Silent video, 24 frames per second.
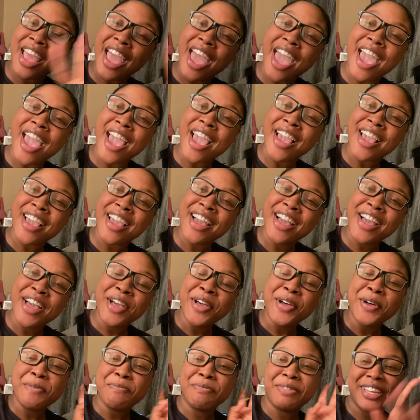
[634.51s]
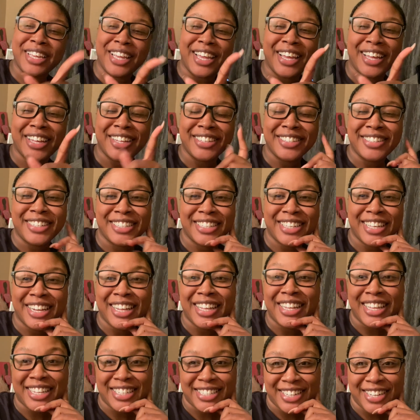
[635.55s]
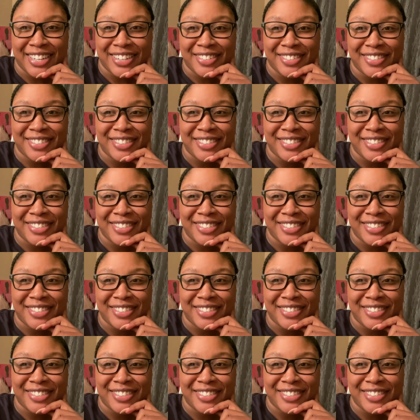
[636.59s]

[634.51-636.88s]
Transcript: A. But yeah, let's get it. Let's go.